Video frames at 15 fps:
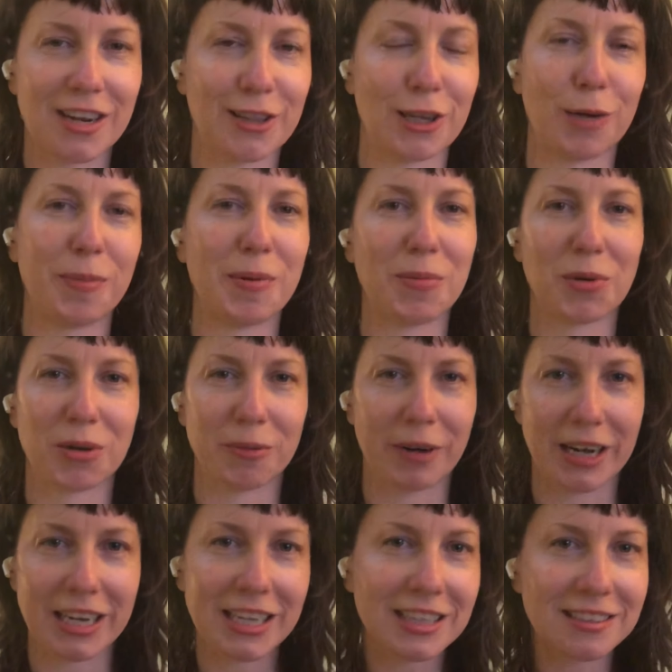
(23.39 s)
a little bit more
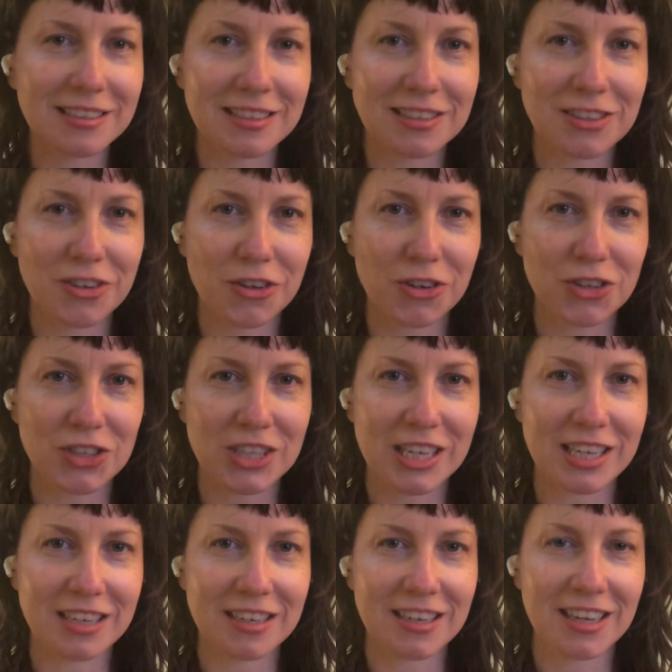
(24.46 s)
radiance into their
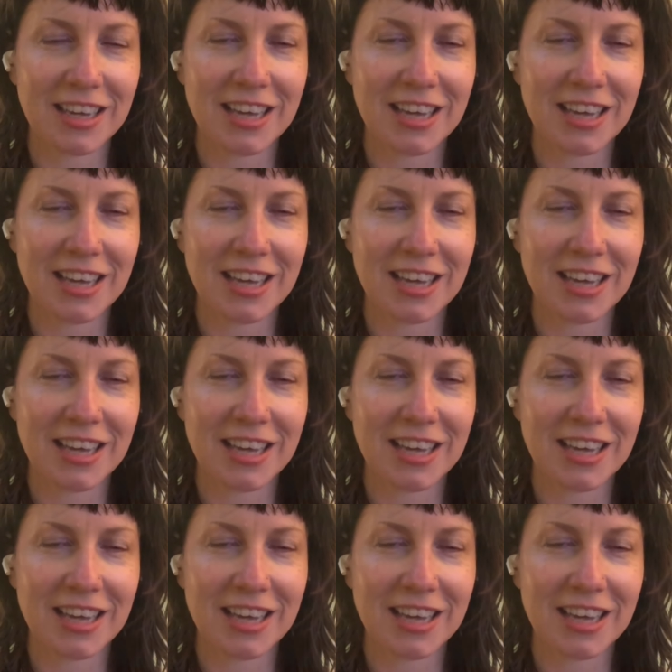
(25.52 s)
skin.